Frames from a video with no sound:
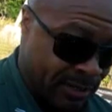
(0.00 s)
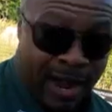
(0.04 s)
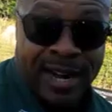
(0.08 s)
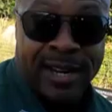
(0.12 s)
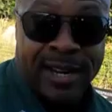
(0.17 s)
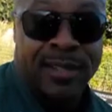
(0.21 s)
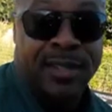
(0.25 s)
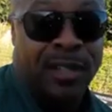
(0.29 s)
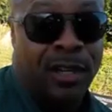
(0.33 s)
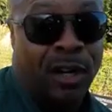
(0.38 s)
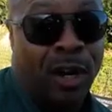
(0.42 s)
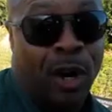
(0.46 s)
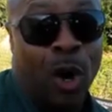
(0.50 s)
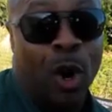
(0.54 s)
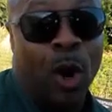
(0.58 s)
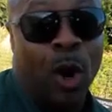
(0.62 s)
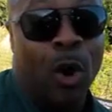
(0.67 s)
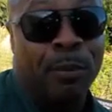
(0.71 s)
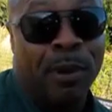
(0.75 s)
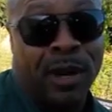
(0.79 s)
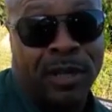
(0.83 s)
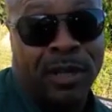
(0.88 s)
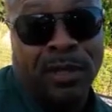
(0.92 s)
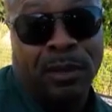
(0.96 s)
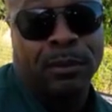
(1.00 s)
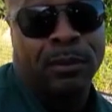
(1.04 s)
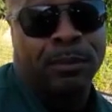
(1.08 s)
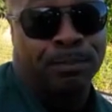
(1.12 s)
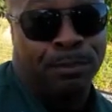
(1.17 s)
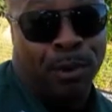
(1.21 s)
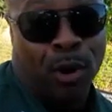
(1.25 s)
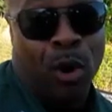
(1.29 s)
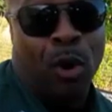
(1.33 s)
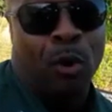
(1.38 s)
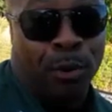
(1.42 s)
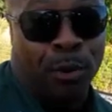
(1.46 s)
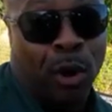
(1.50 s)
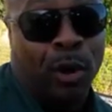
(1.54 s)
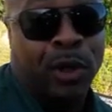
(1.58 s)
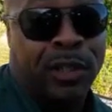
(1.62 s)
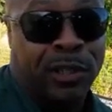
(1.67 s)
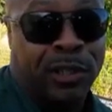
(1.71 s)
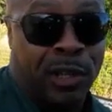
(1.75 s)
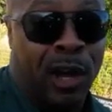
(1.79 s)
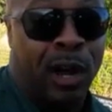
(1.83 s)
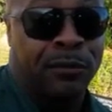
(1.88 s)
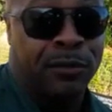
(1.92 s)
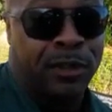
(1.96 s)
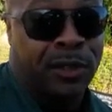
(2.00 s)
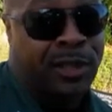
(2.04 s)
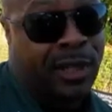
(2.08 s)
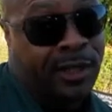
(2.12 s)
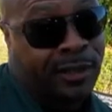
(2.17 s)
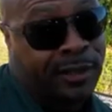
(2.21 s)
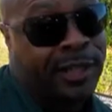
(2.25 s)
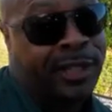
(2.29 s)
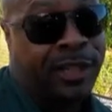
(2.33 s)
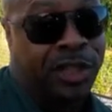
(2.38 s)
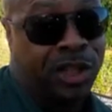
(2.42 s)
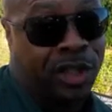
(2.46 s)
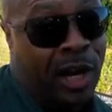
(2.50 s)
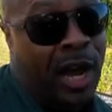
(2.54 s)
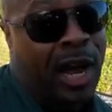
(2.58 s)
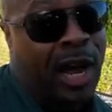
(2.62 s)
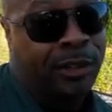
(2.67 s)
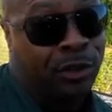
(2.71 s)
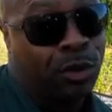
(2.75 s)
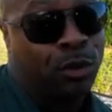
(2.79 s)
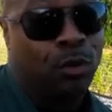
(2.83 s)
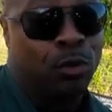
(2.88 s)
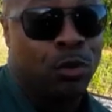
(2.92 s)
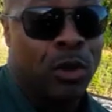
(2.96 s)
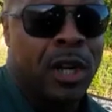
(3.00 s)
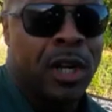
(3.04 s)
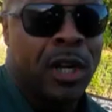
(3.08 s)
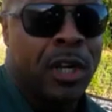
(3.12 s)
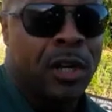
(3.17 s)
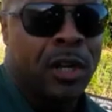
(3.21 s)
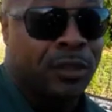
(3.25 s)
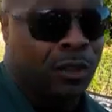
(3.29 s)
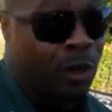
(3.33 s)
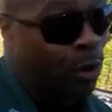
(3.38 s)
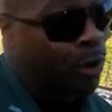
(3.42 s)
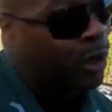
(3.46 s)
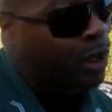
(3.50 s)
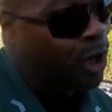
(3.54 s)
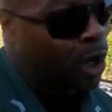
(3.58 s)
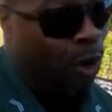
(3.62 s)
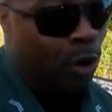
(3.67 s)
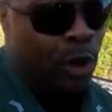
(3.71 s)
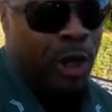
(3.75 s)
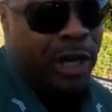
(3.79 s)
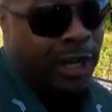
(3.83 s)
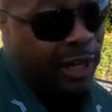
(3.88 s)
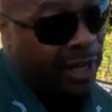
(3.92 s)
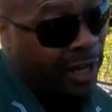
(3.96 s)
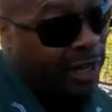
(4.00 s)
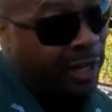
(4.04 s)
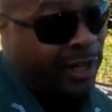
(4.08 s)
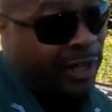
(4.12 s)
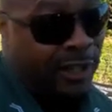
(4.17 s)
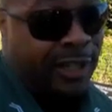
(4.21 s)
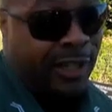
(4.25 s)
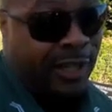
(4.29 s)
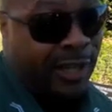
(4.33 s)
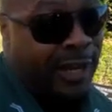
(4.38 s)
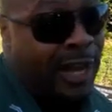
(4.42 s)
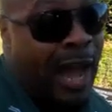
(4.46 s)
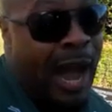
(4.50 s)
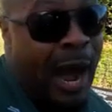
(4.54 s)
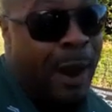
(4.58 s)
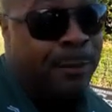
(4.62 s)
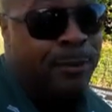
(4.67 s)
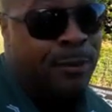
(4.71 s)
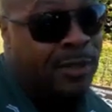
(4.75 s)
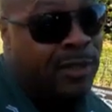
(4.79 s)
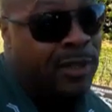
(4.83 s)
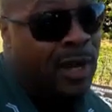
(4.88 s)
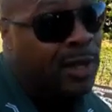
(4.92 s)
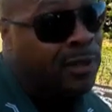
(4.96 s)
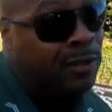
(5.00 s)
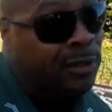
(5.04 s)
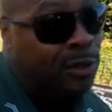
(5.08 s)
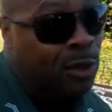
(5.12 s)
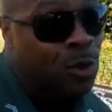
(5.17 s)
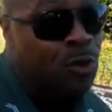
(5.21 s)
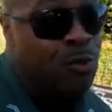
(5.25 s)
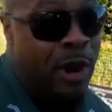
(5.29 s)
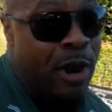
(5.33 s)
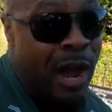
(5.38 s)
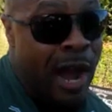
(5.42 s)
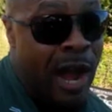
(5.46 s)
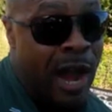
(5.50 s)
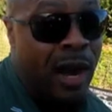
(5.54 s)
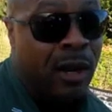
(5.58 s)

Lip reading: I done seen a whole bunch of police officers get shot, too. So it happens to us, too, now.